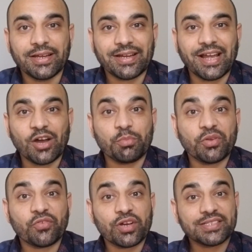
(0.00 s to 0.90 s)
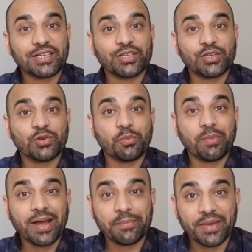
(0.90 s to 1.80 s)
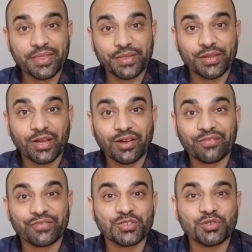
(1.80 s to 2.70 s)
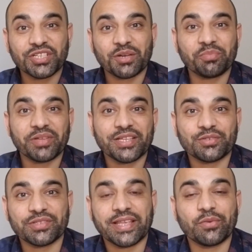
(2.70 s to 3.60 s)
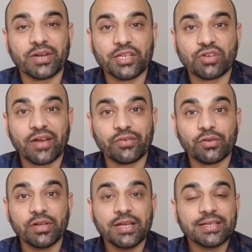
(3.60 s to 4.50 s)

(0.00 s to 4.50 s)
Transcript: Now, before I tell you my method of choosing a place to stay when I travel,